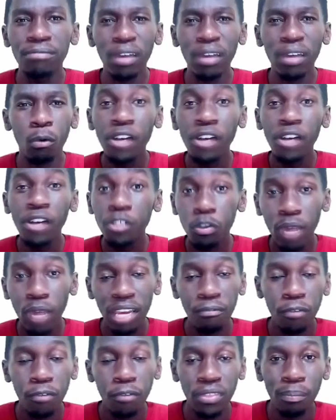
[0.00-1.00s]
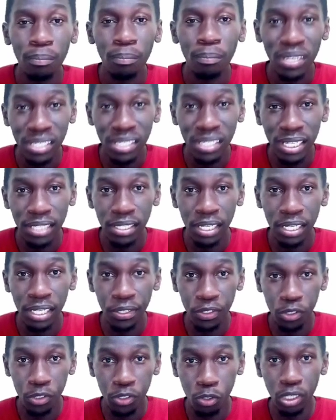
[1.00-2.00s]
if I want to write for the business
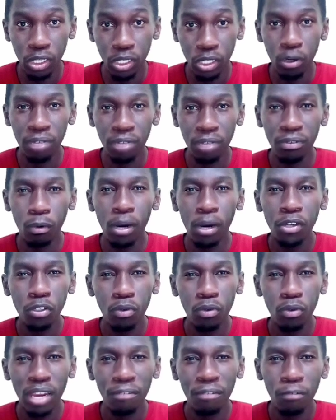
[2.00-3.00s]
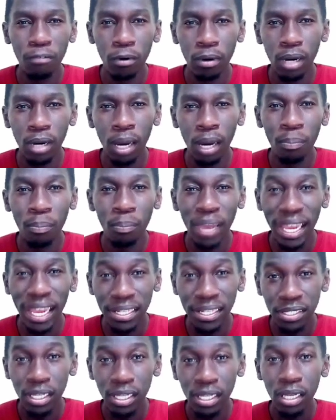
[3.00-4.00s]
industry or if I want to write for a
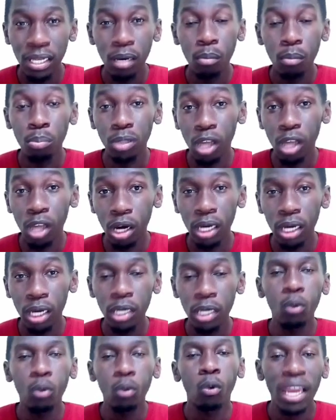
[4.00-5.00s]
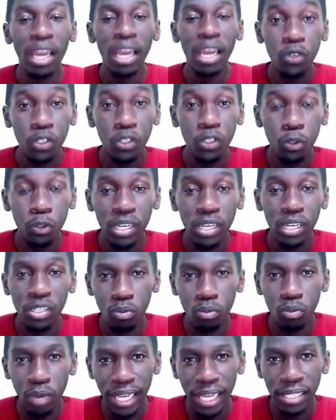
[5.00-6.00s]
pets blog, what I would do
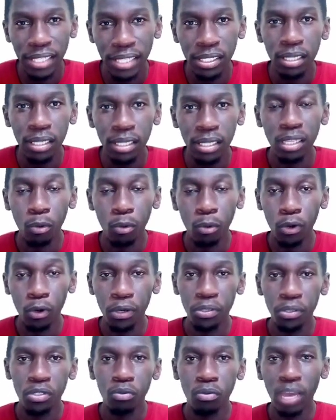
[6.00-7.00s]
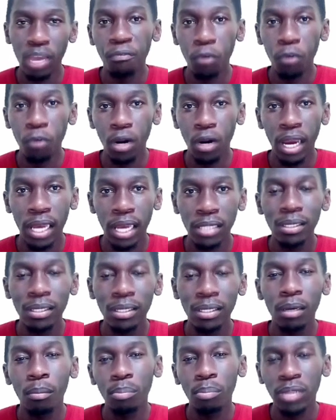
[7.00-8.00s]
is write the words write for us
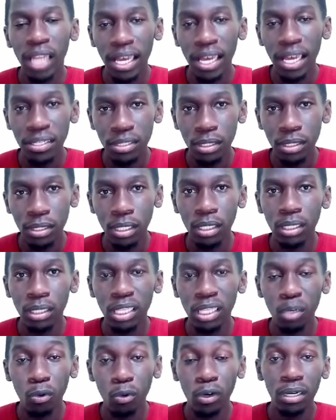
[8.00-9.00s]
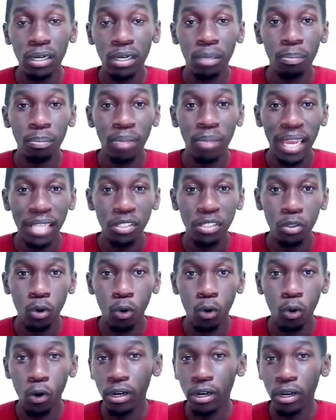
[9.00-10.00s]
plus the word pet
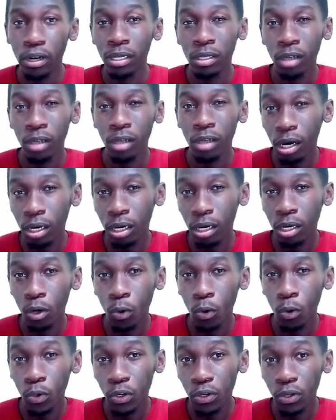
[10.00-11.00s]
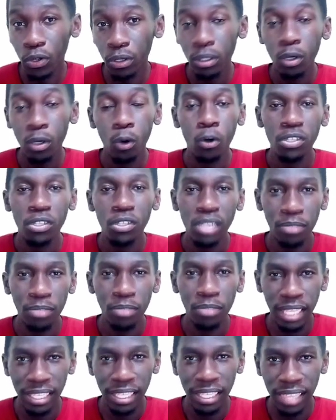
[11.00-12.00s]
or dog owner or
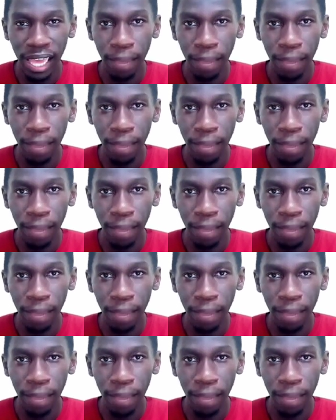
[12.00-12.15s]
something like